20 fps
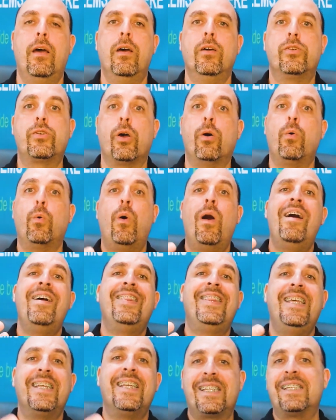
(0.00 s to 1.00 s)
So
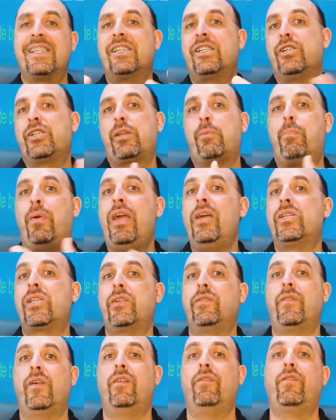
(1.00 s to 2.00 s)
this is just a piece
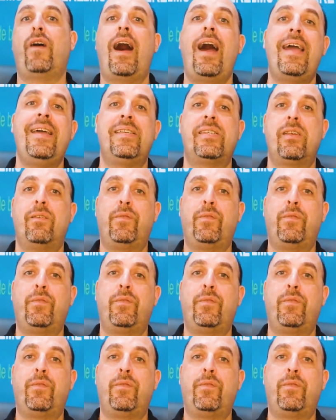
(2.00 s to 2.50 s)
of advice.